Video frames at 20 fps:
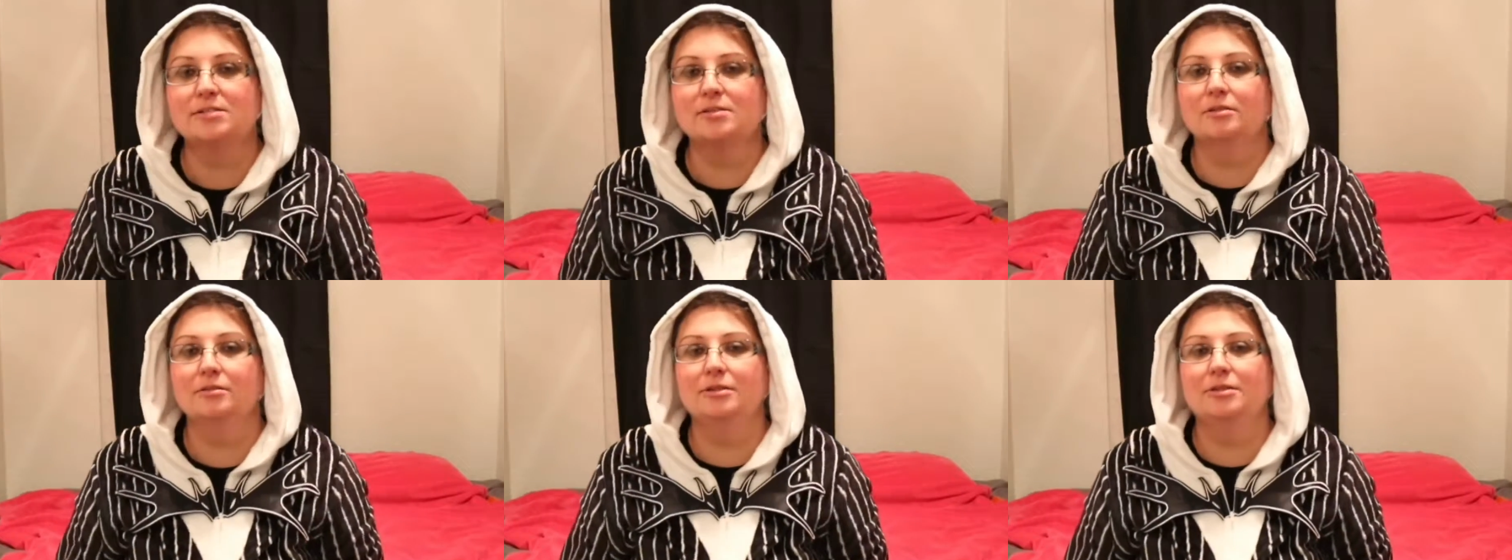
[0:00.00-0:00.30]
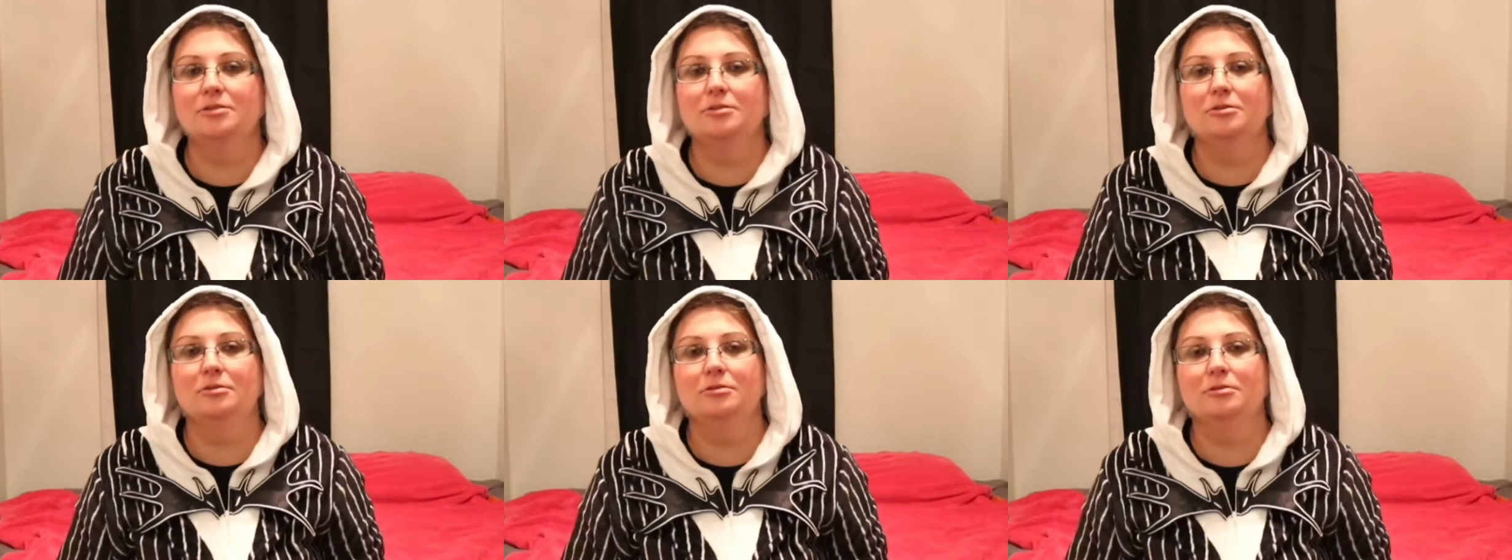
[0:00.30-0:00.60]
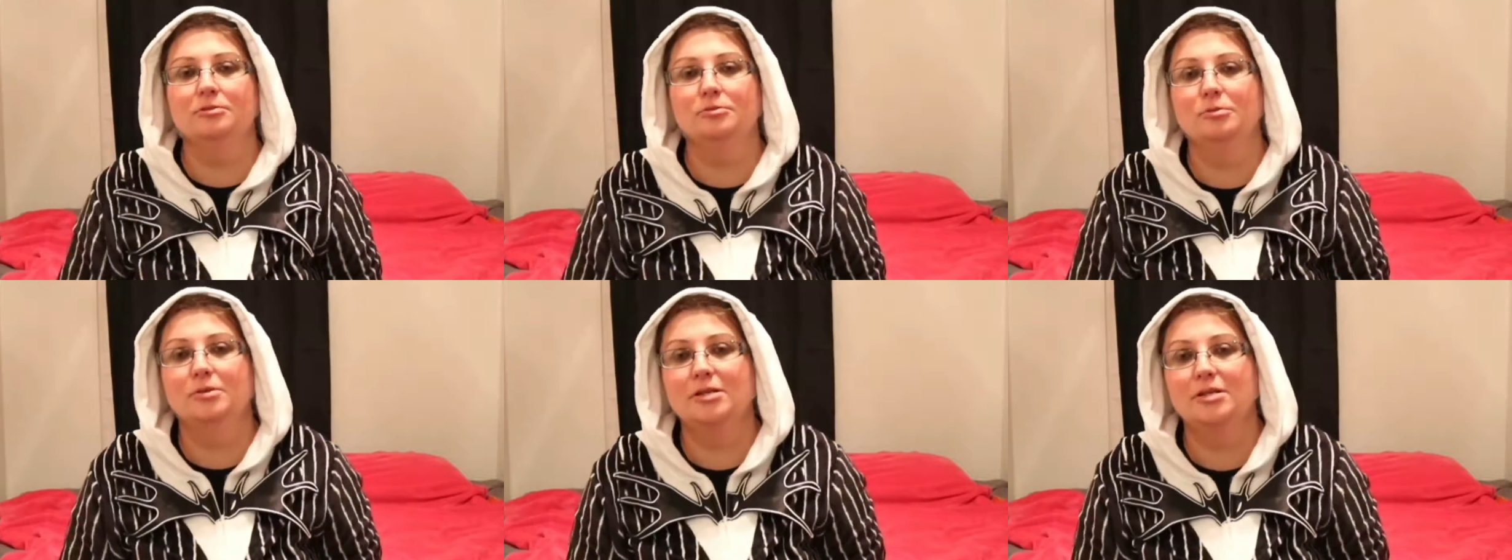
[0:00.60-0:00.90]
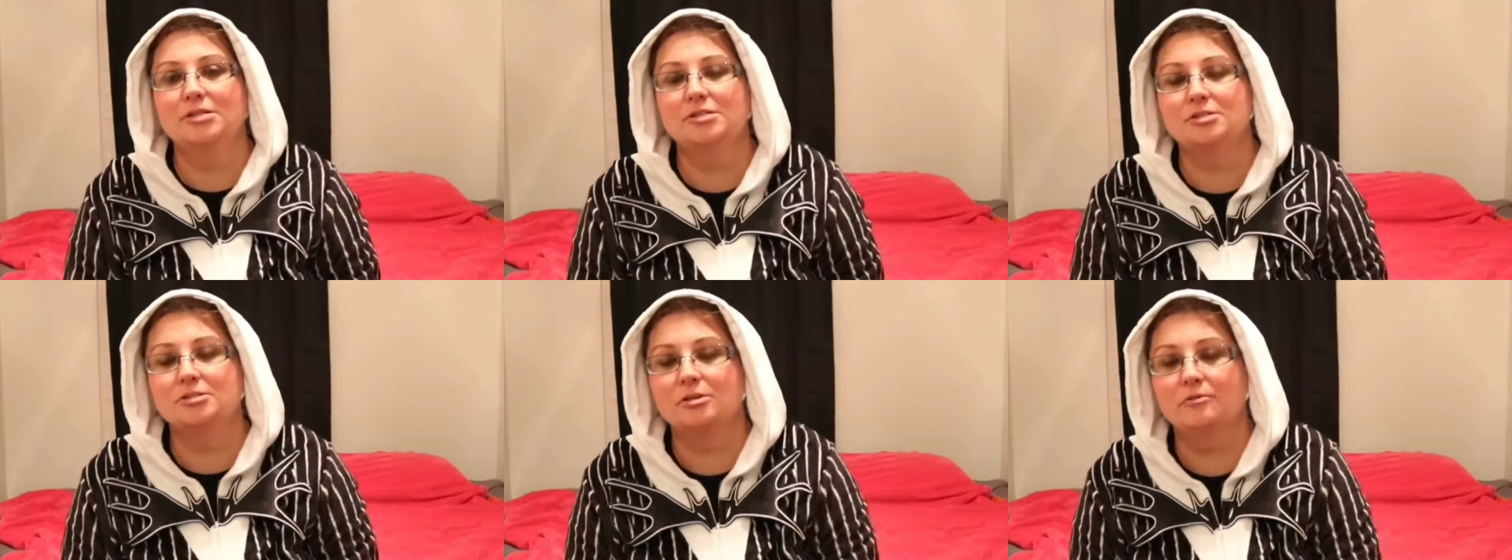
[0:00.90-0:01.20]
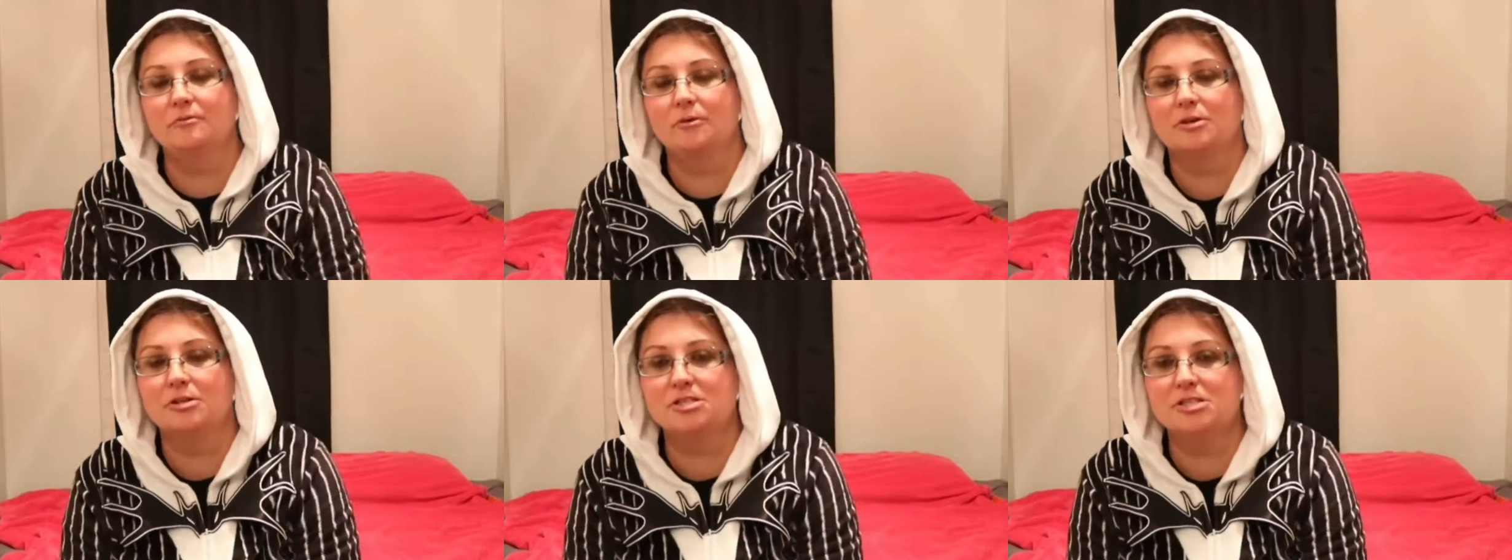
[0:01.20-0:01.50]
The only toy so
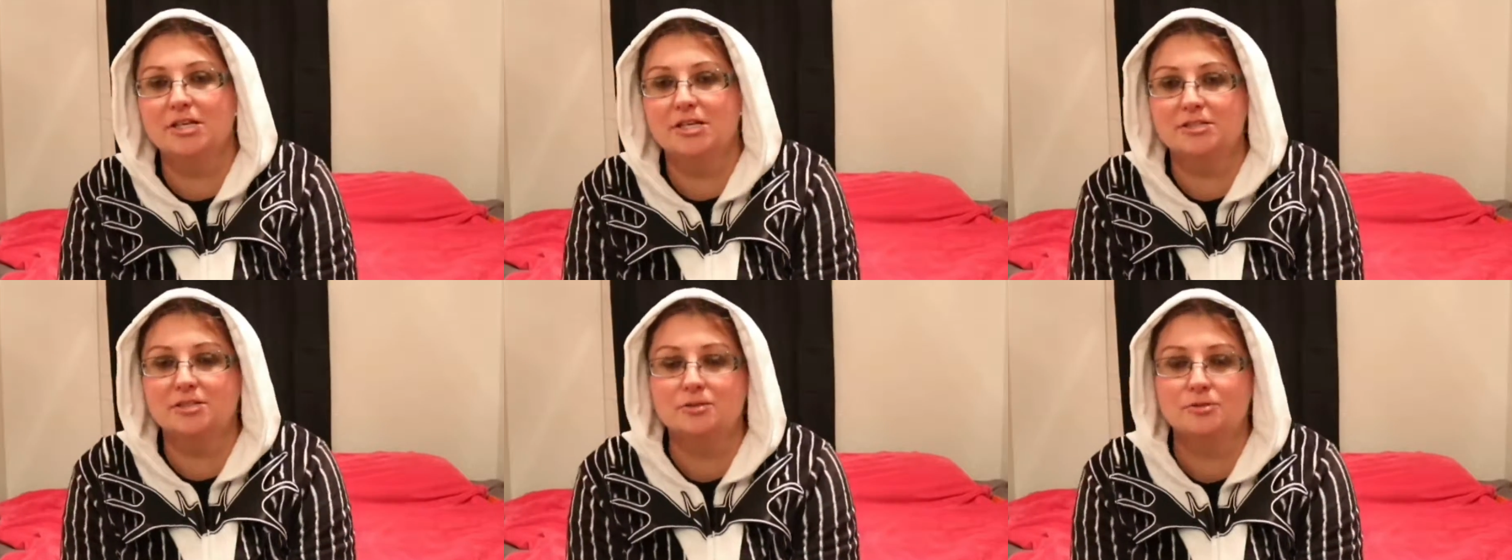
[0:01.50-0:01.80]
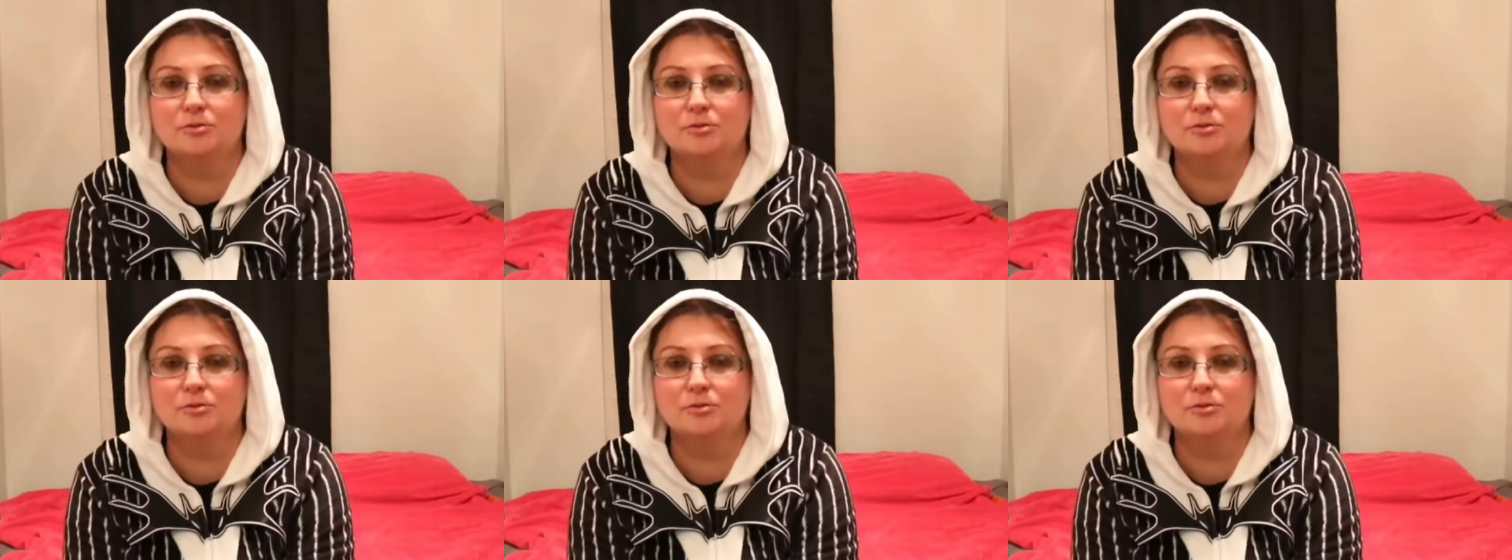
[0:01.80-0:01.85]
far she hasn't